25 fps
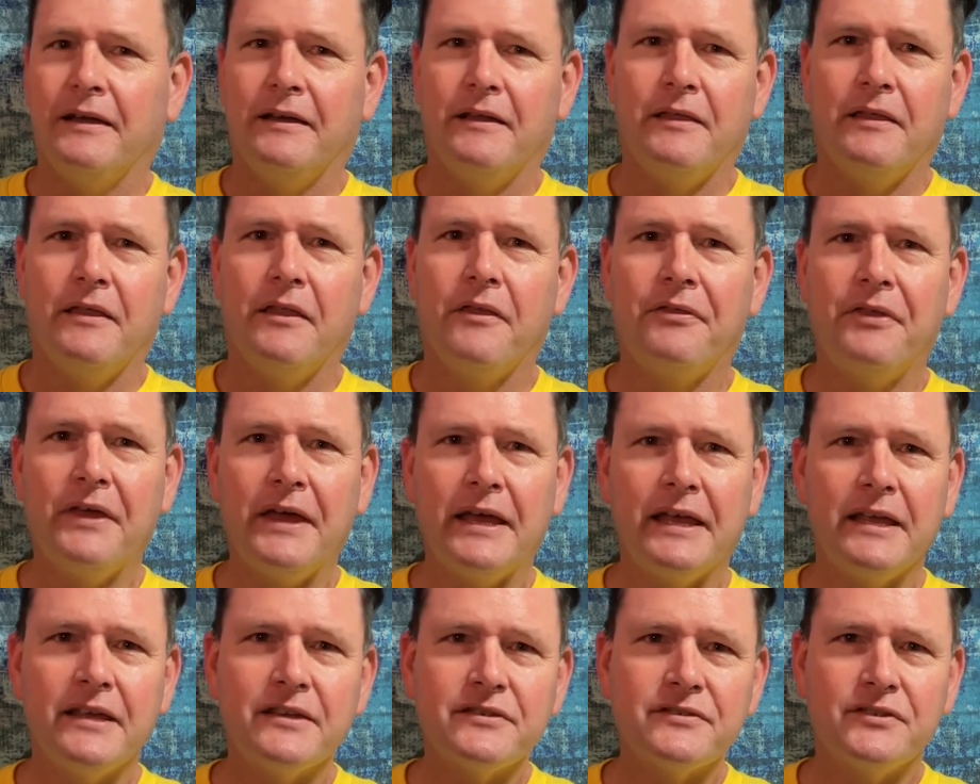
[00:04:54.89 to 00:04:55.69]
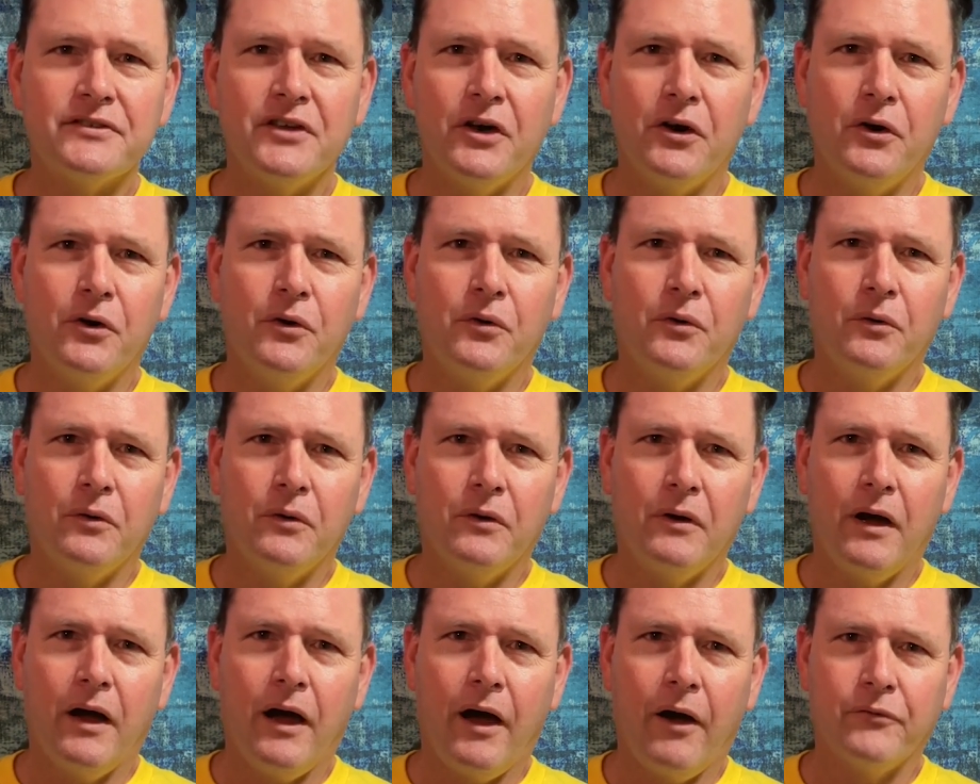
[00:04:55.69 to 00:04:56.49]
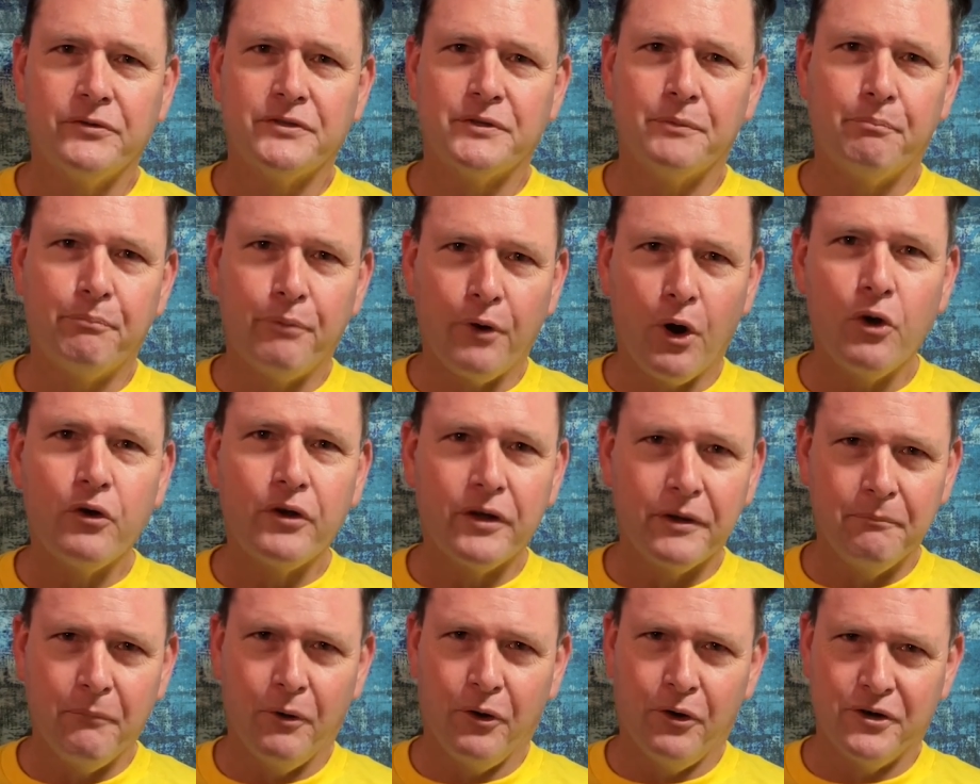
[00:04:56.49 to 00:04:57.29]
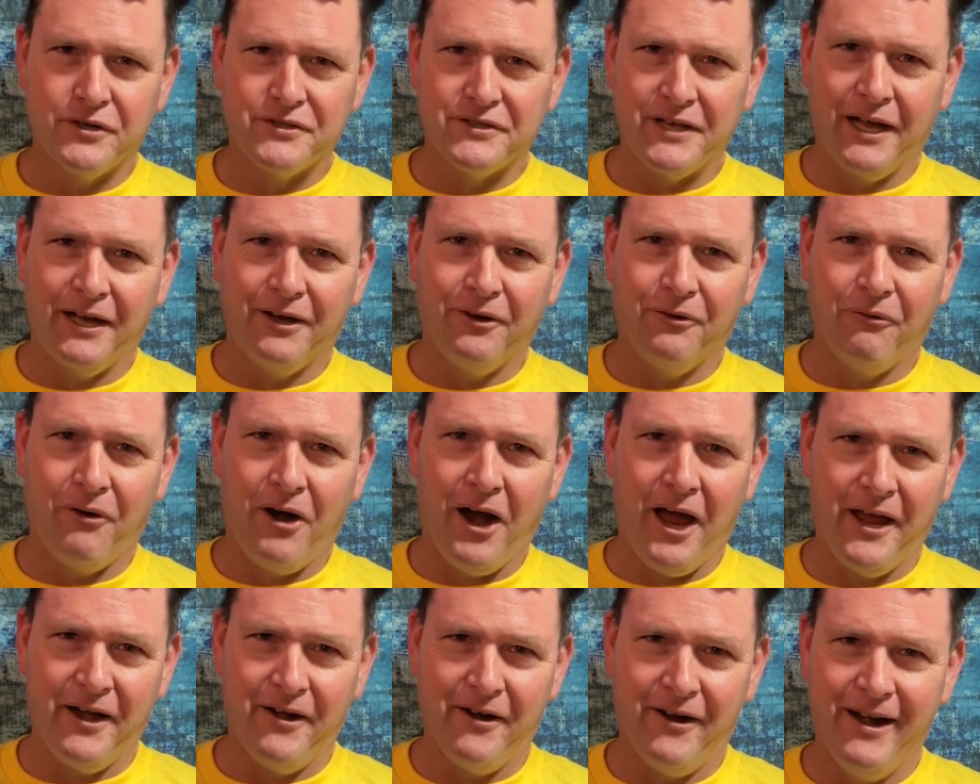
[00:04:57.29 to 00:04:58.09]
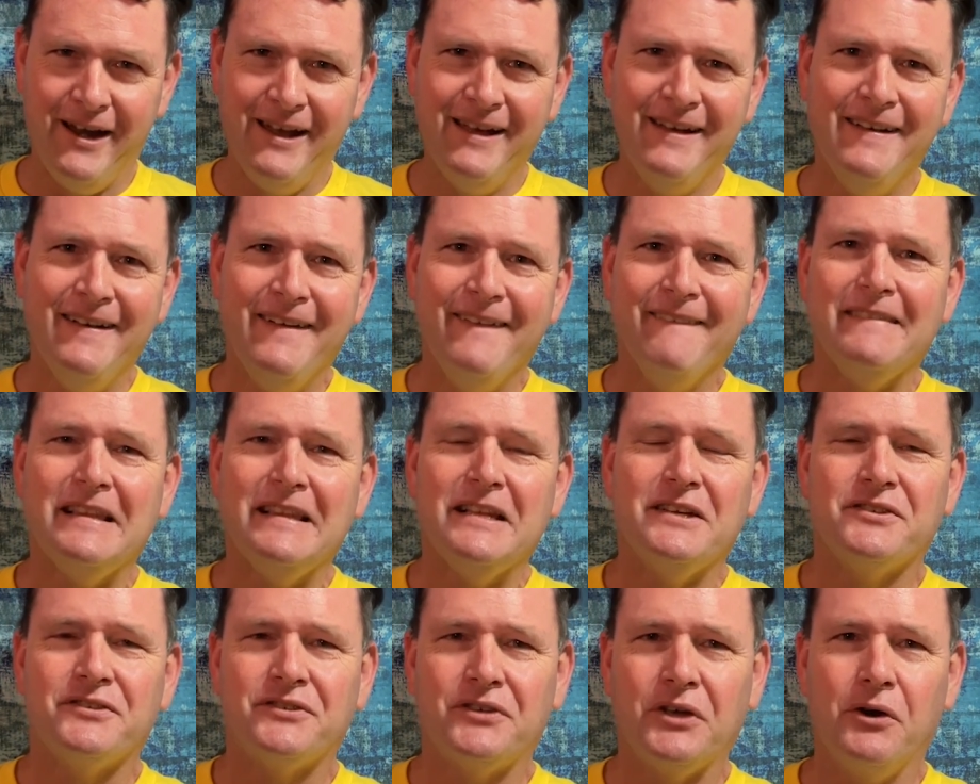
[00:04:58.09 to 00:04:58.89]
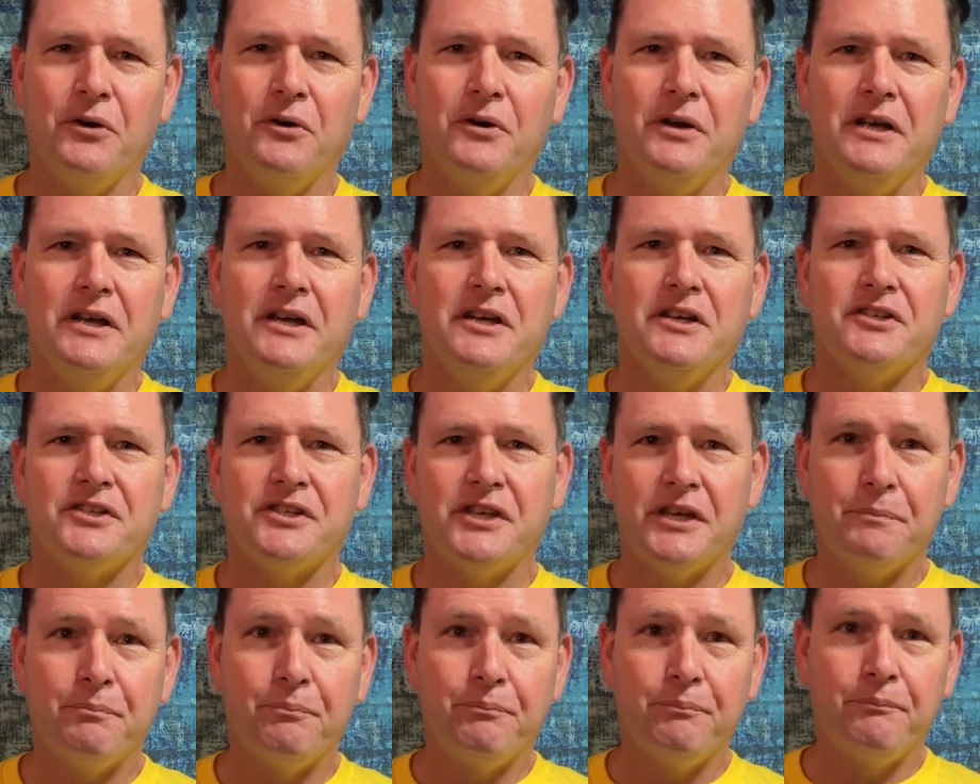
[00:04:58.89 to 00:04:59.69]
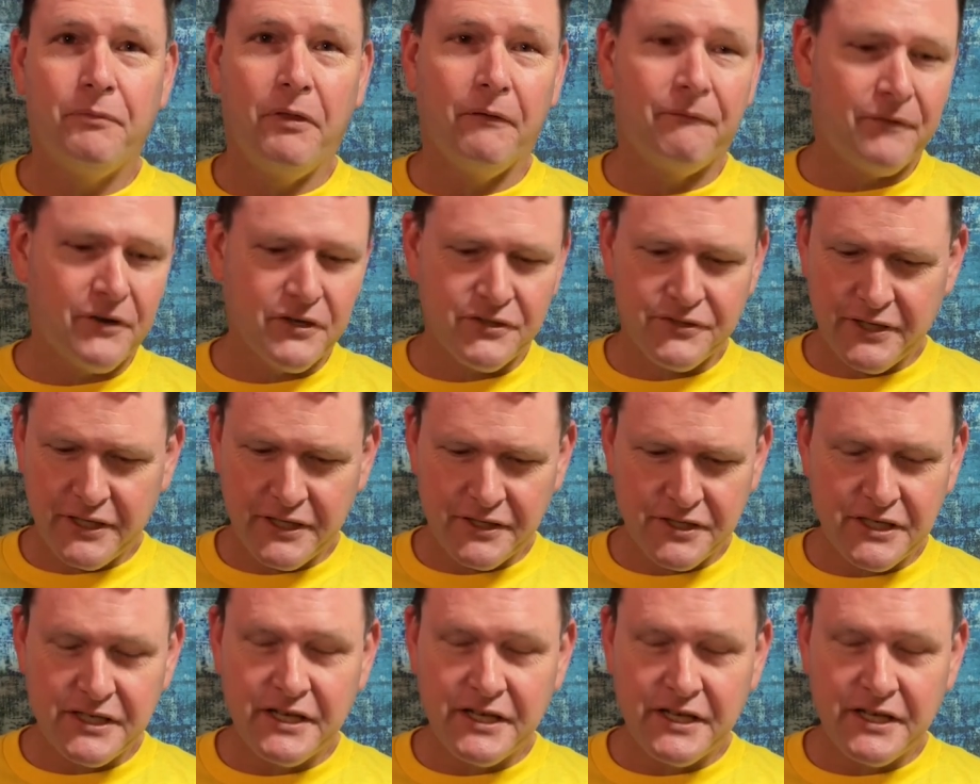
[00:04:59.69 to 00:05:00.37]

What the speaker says: The thing is though, I was a broken motorcycle rider. So she The first thing she